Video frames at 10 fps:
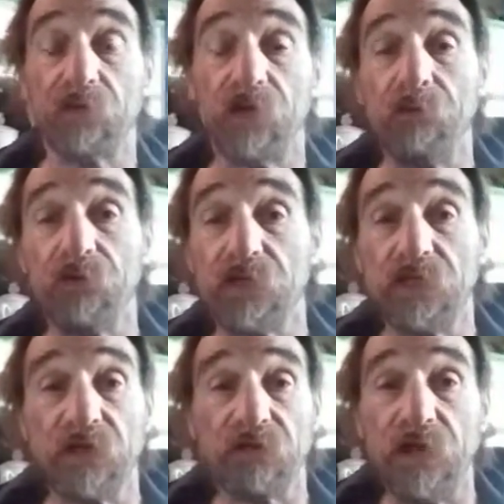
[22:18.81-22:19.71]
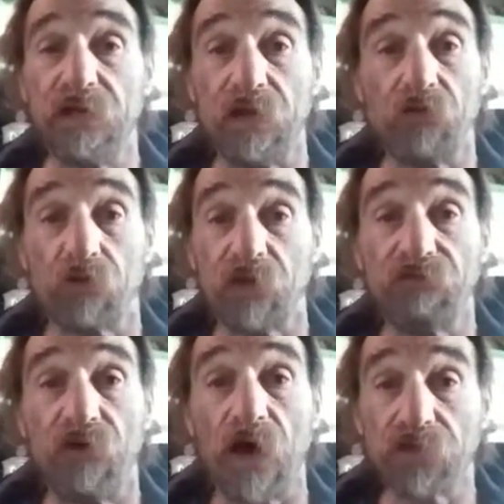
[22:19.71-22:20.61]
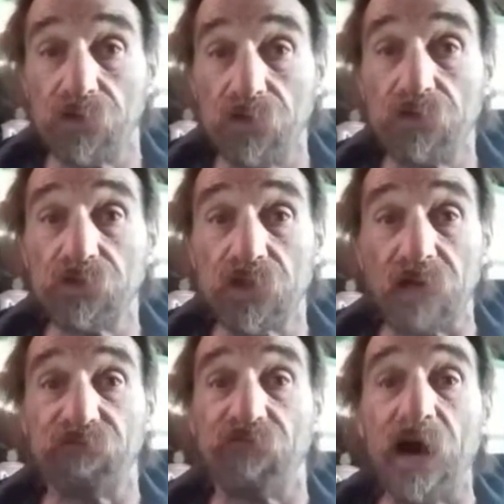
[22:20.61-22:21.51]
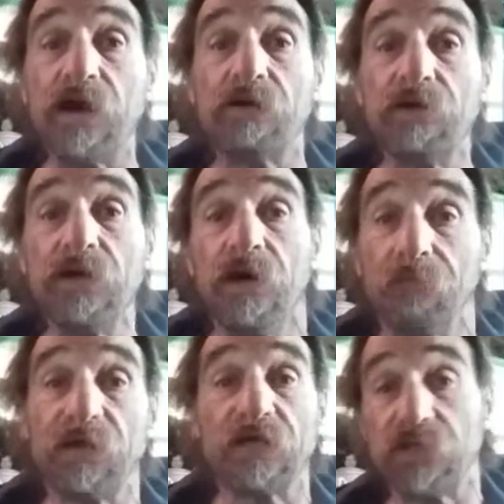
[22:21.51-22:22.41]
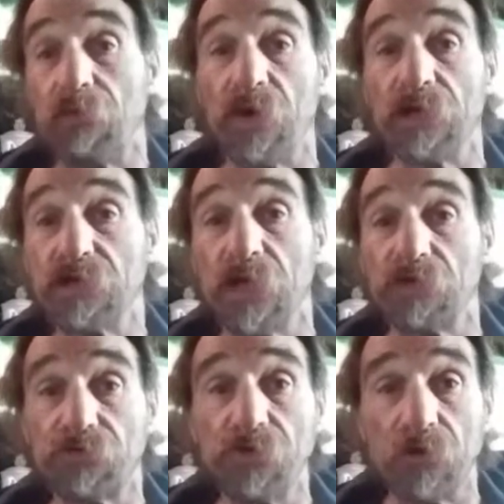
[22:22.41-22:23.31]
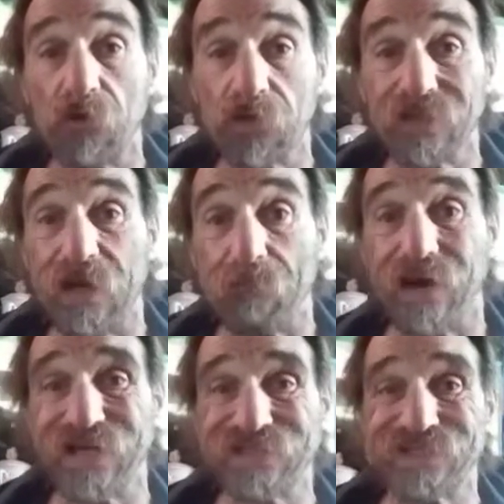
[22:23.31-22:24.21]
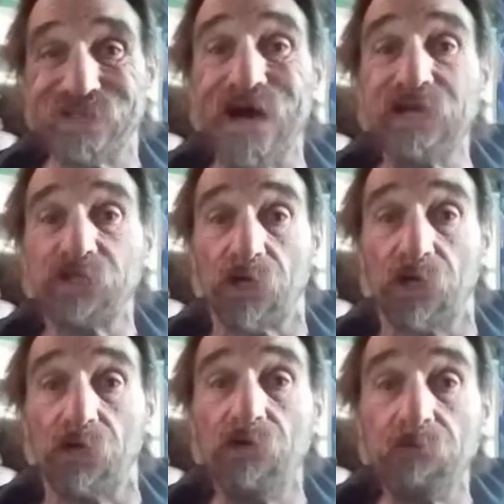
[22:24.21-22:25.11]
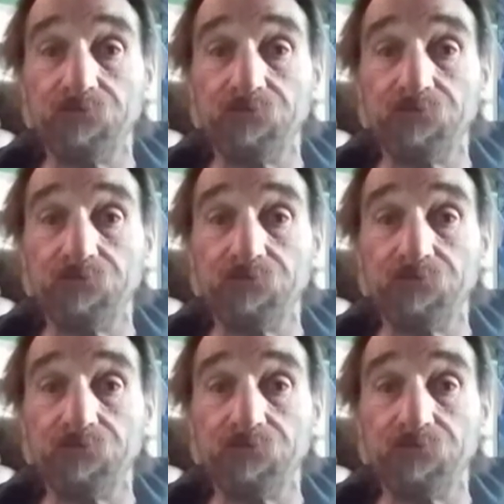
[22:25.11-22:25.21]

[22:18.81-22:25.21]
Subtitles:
The couple that did a thing, they were with Fox News, got fired because they wanted to tell the truth and wouldn't let Monsanto